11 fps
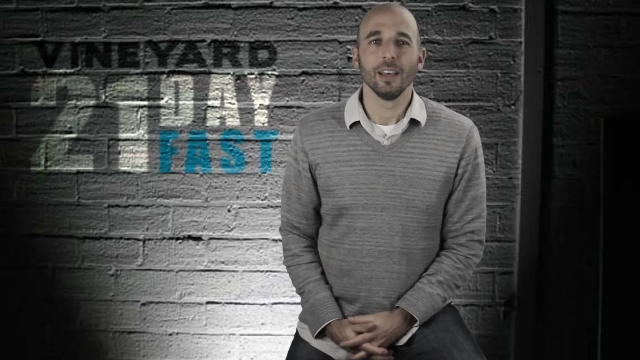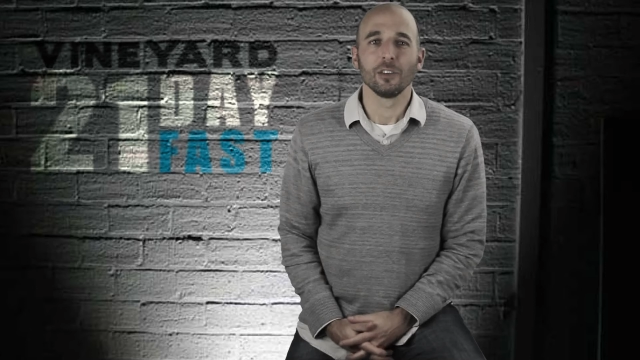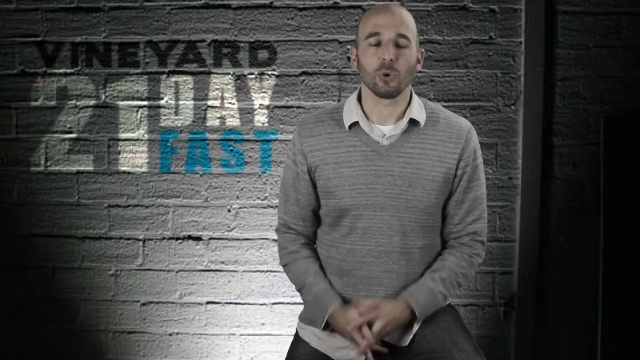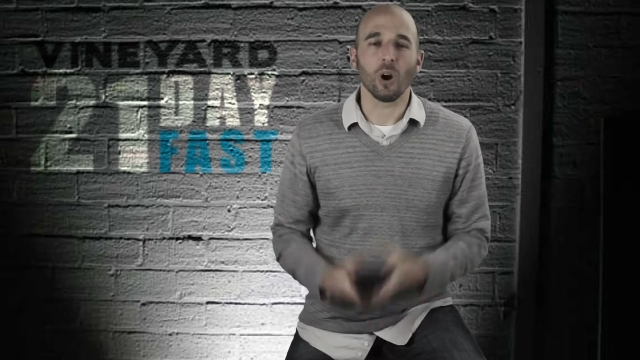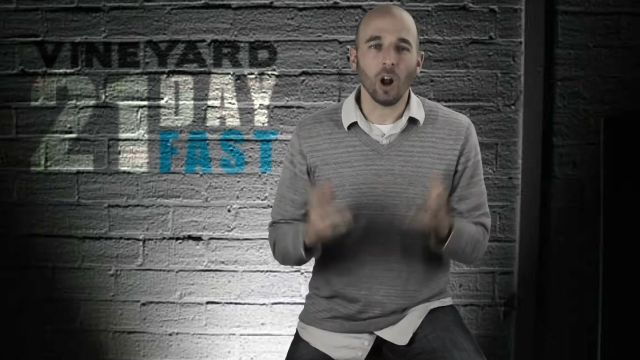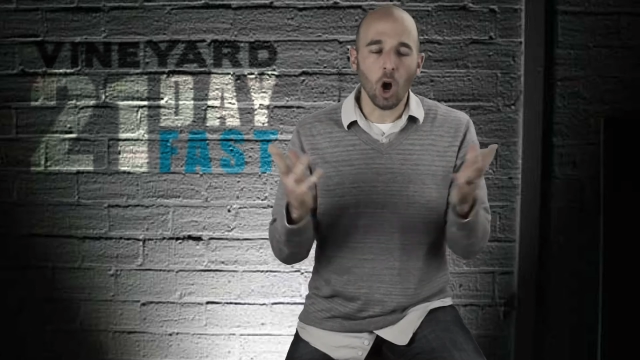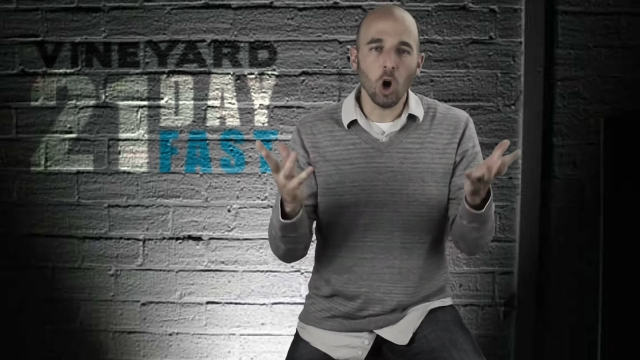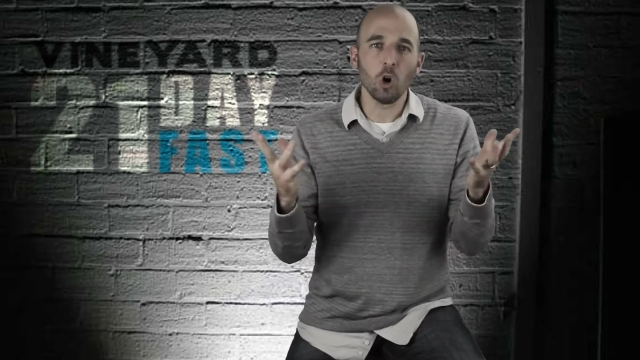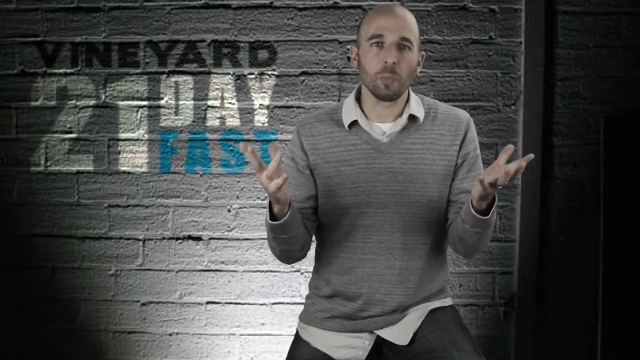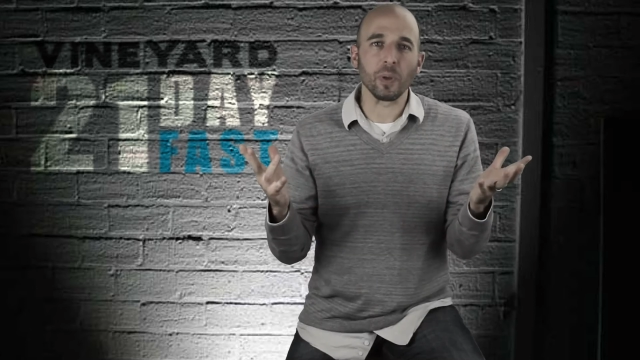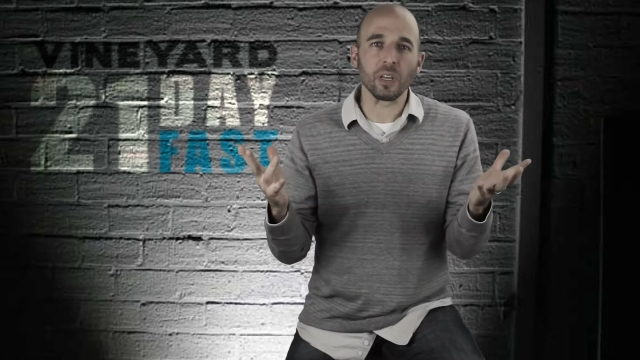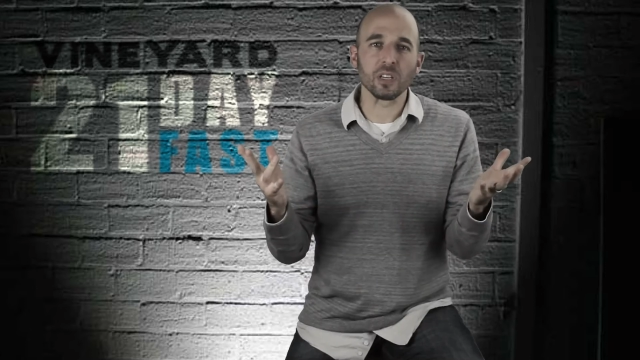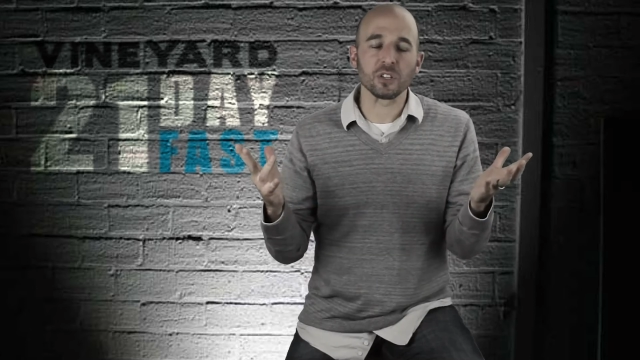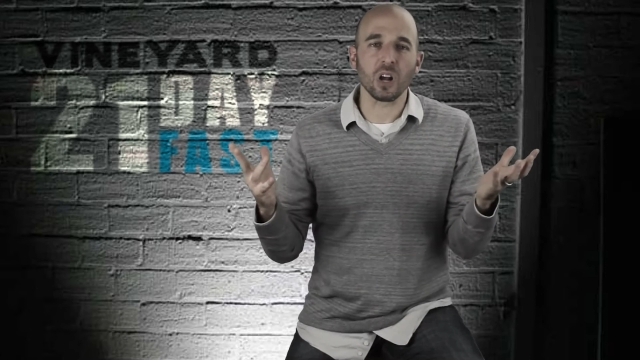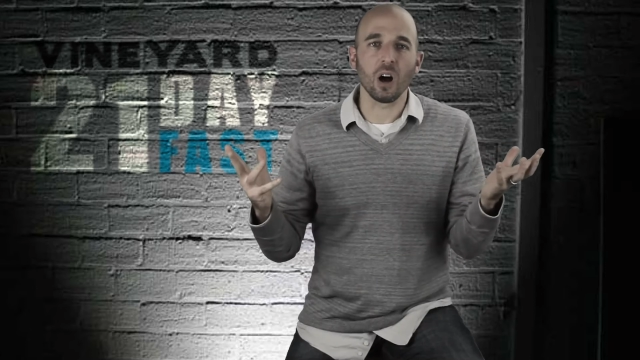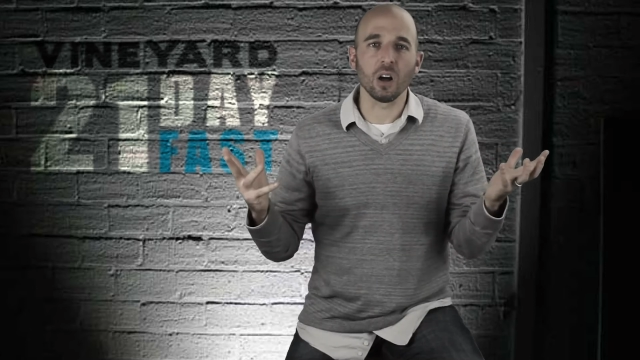So, our hope
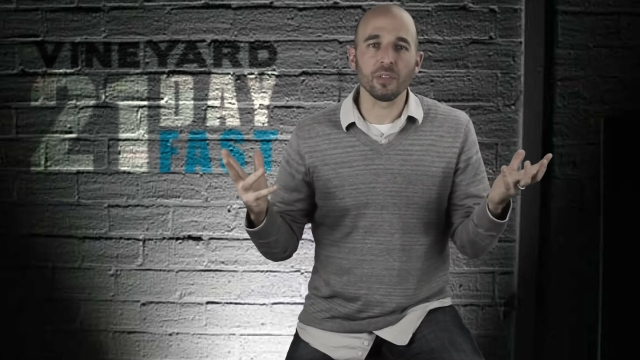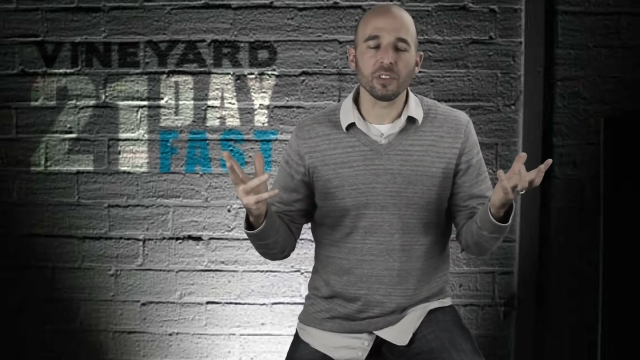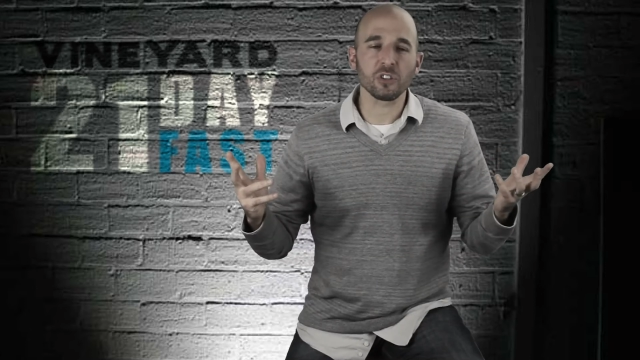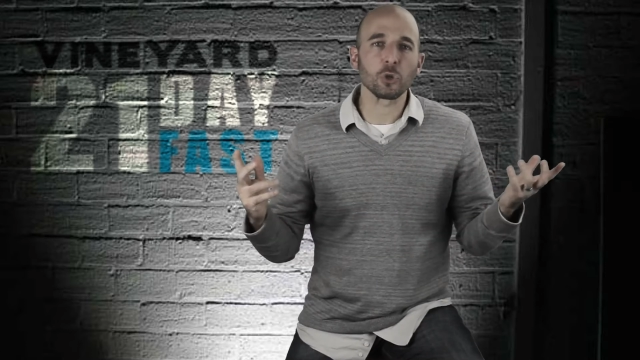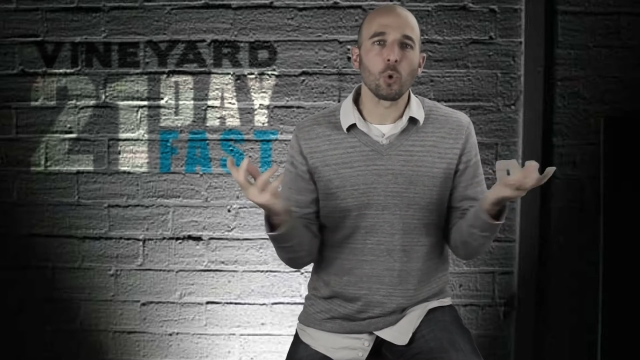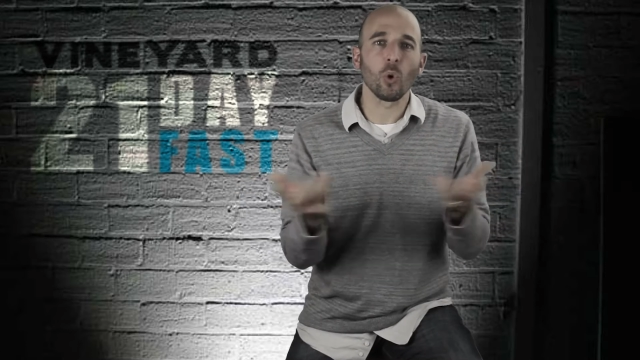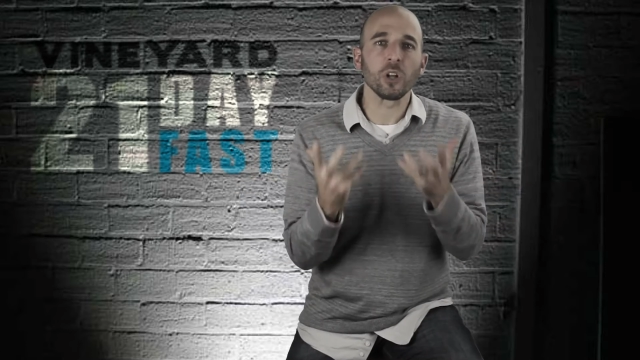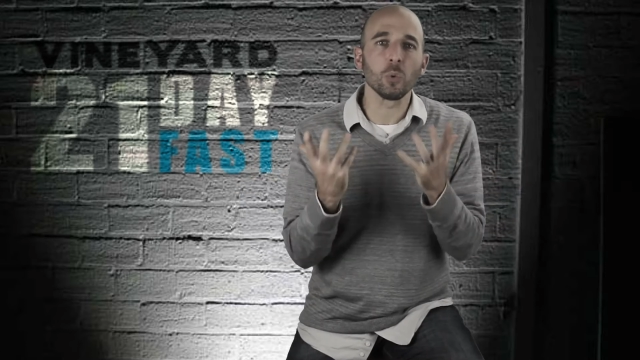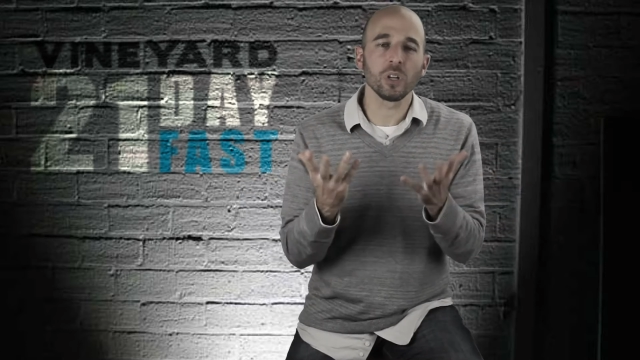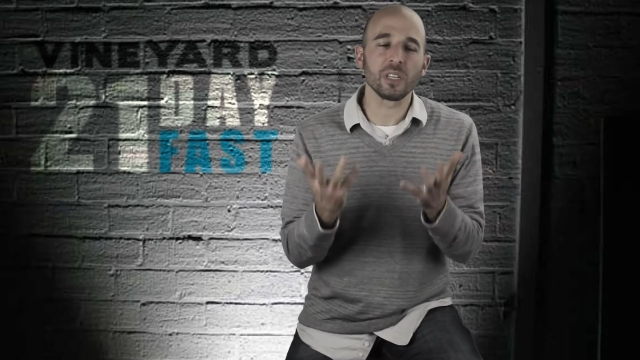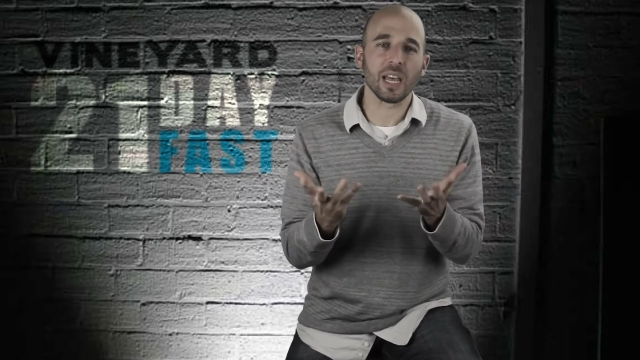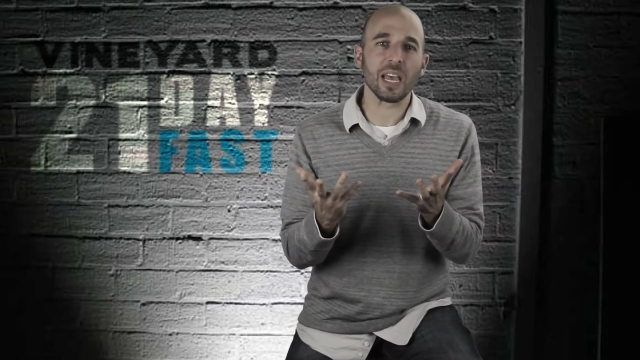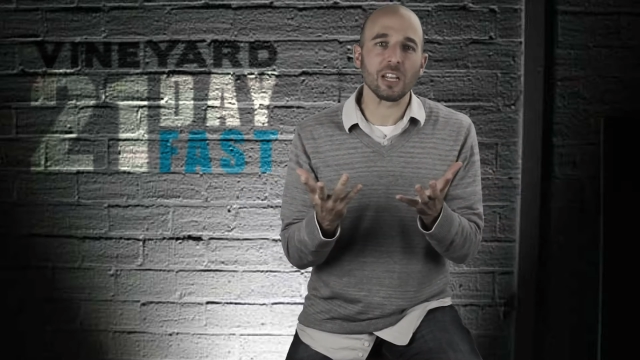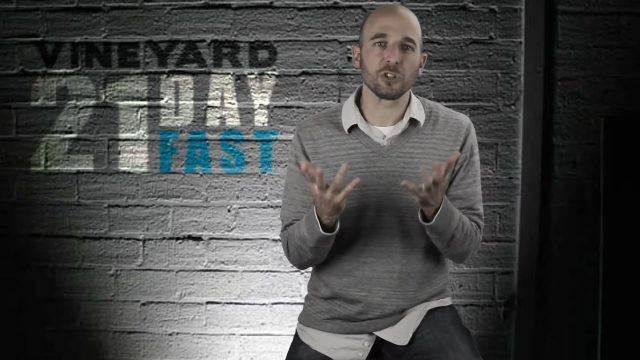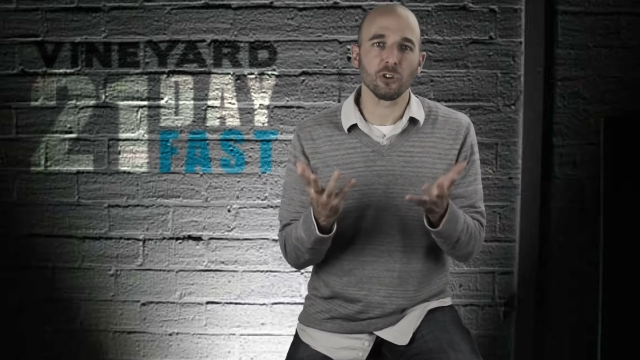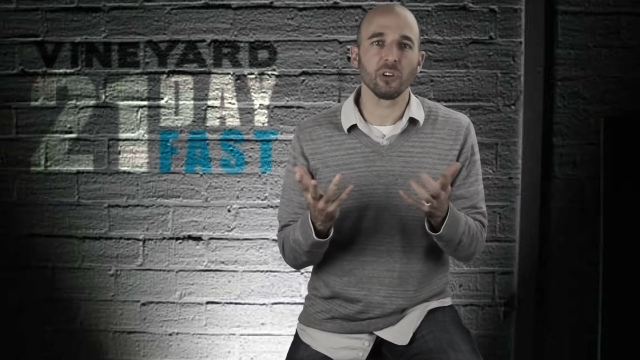is on this 21
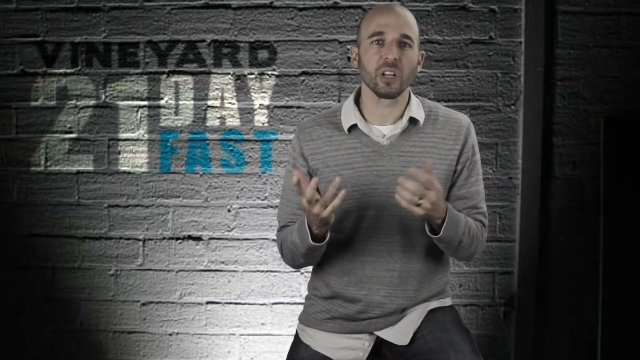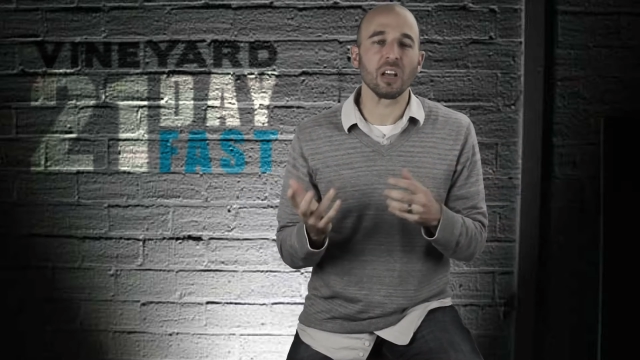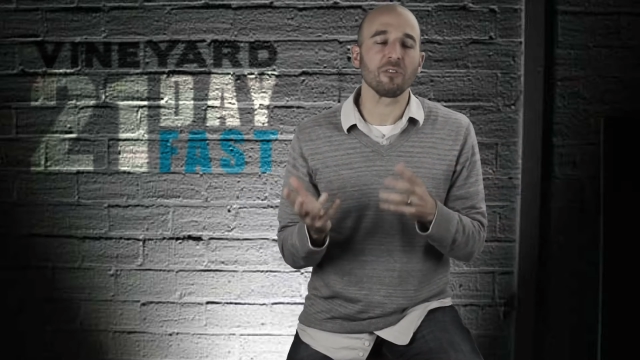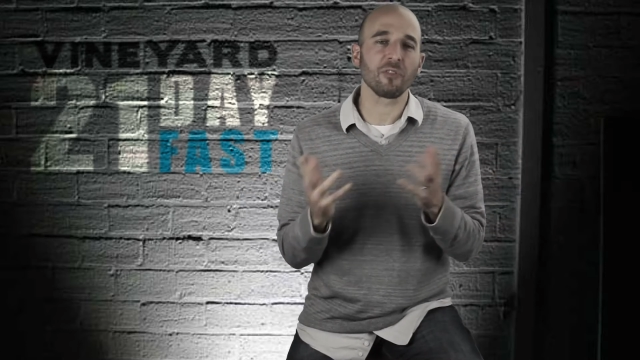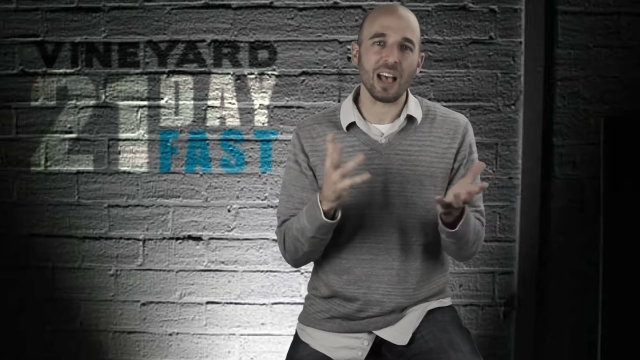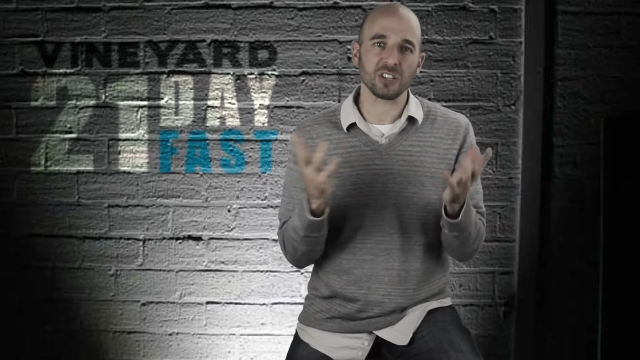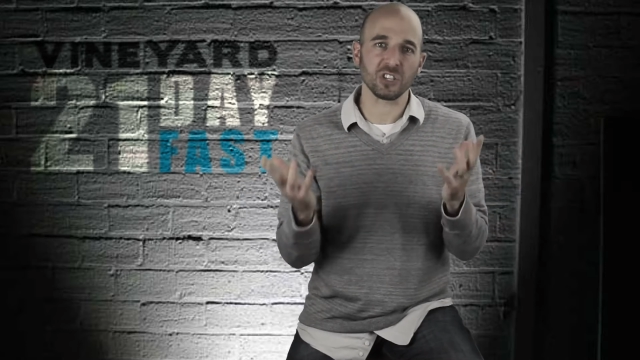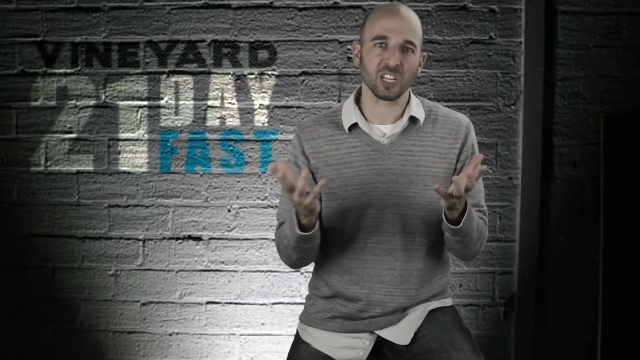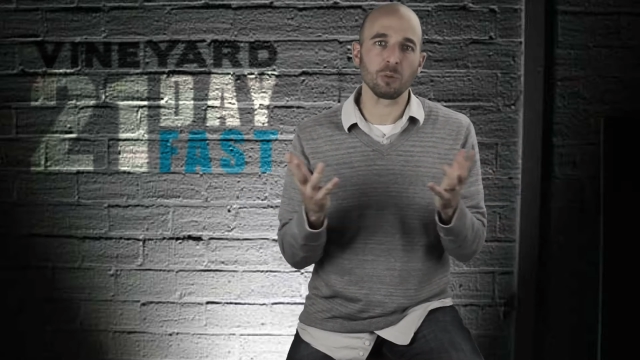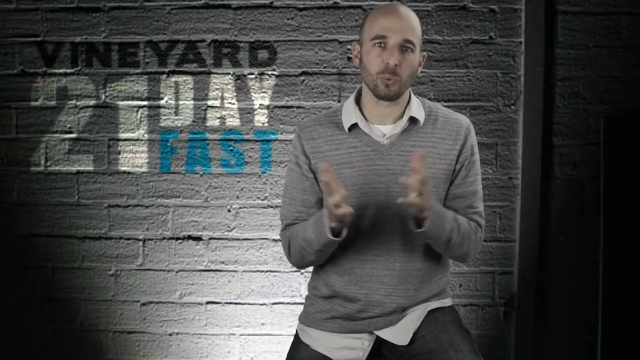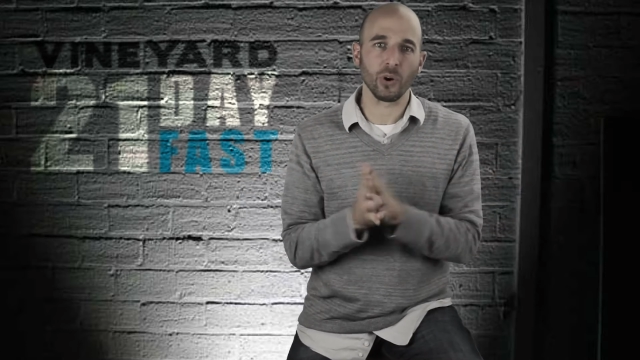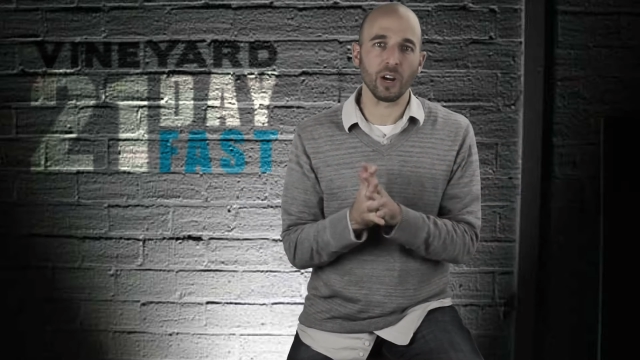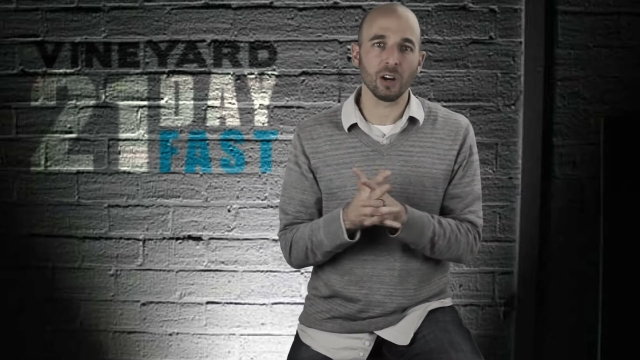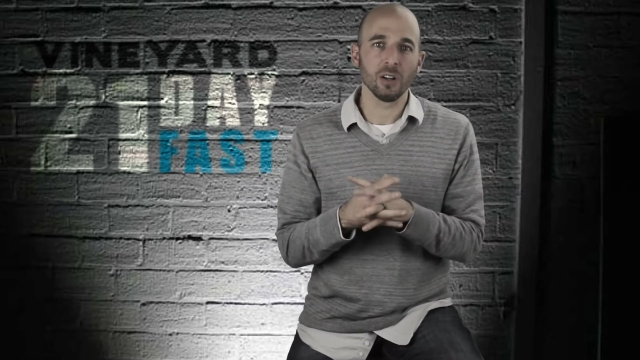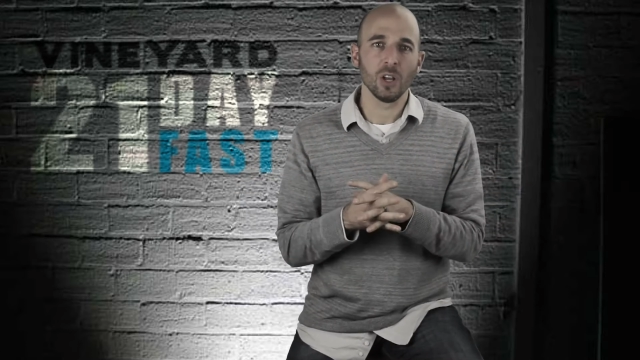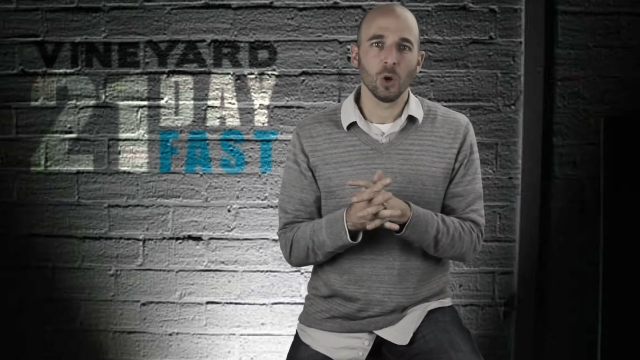day journey of fasting and prayer,